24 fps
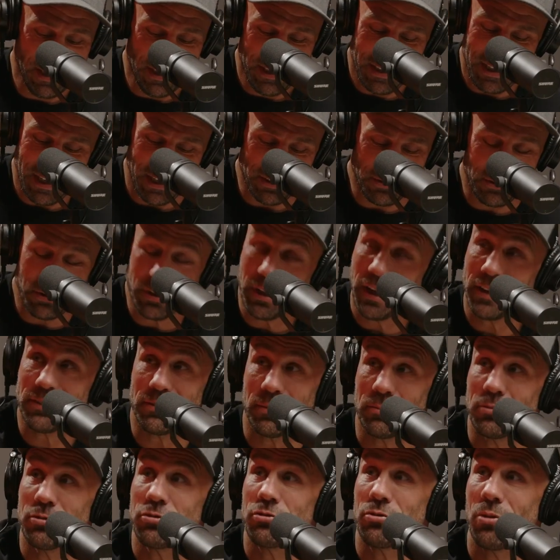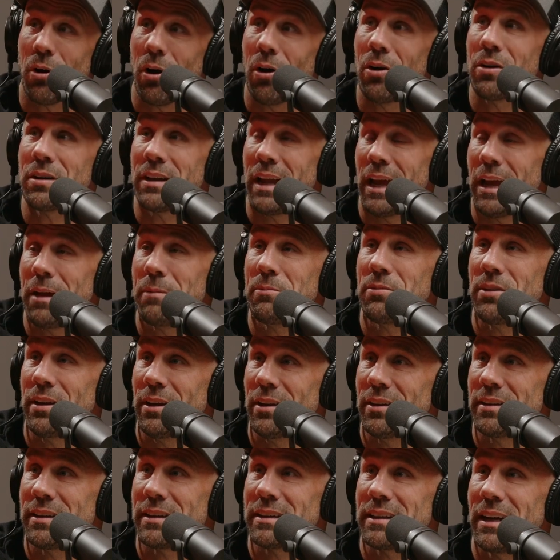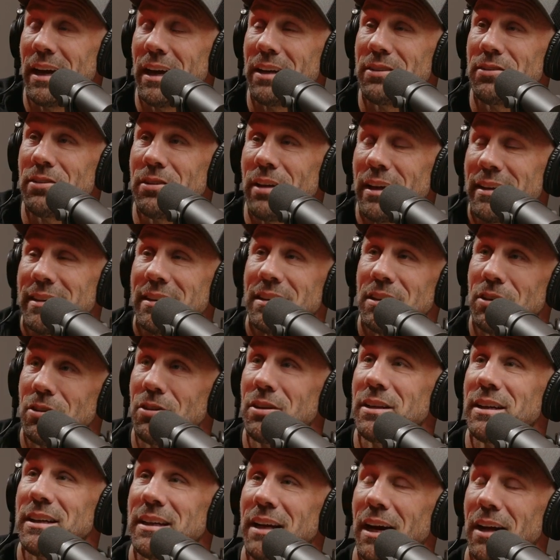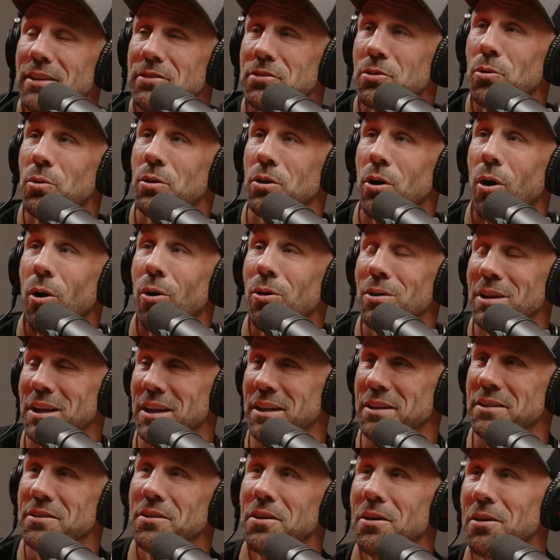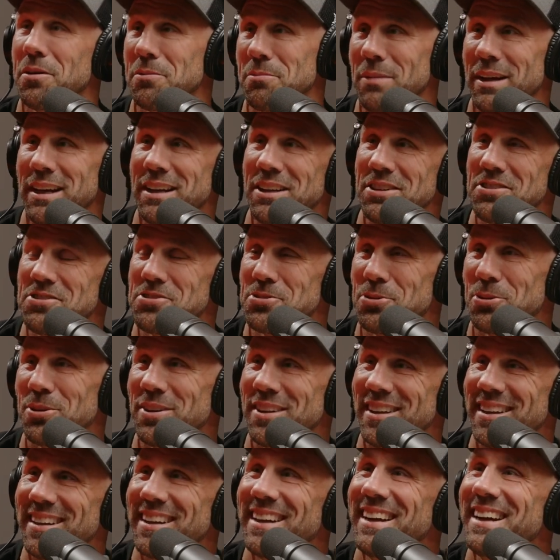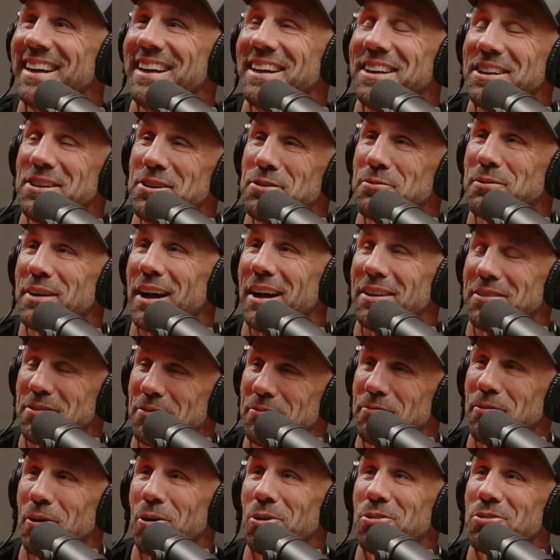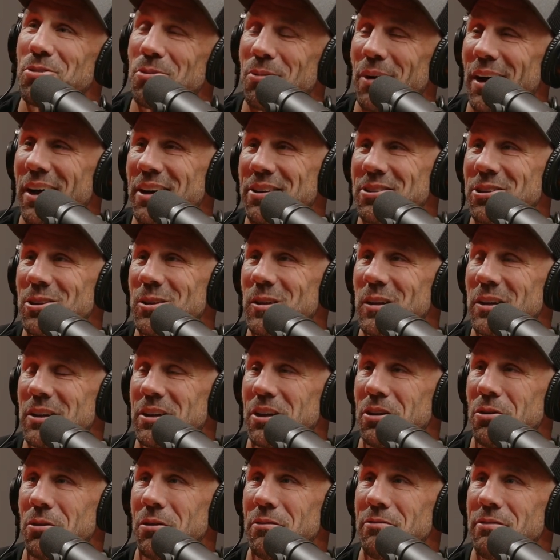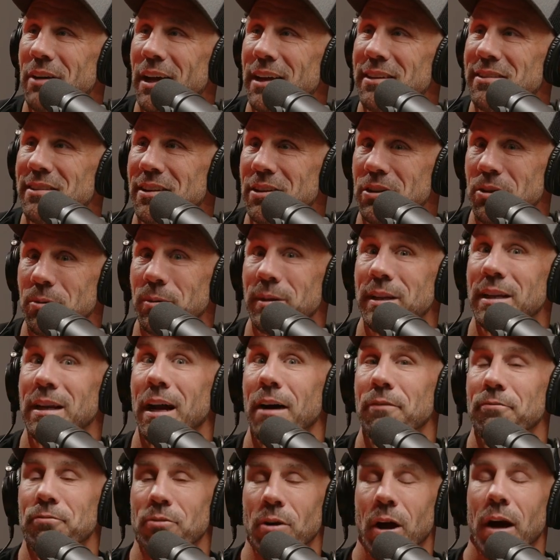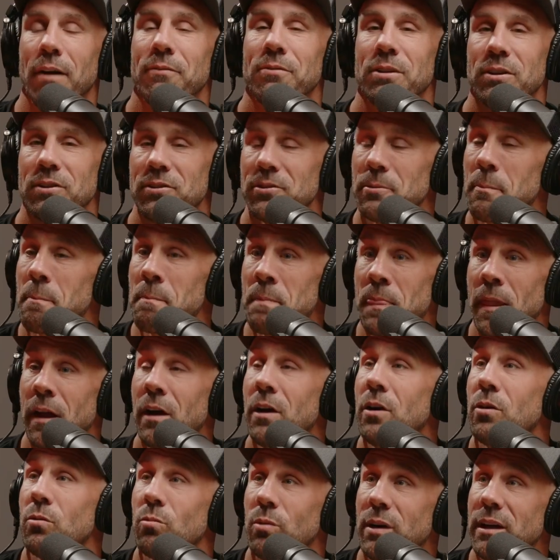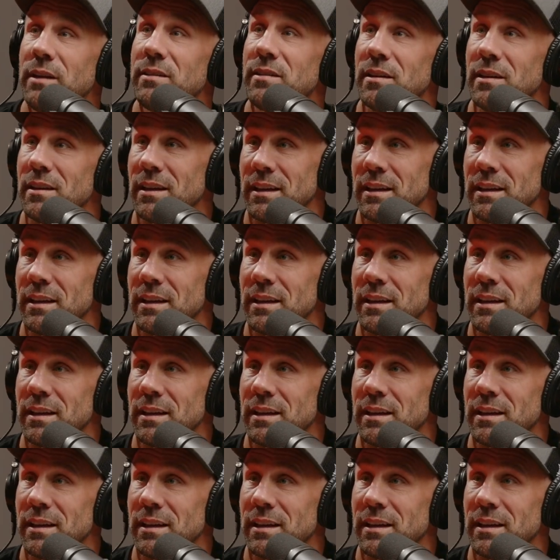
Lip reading: Yes, you got some strong names there that clearly God's going all in on making sure that you've got some folks around you that are going to invest in you, and they're not for obvious reason.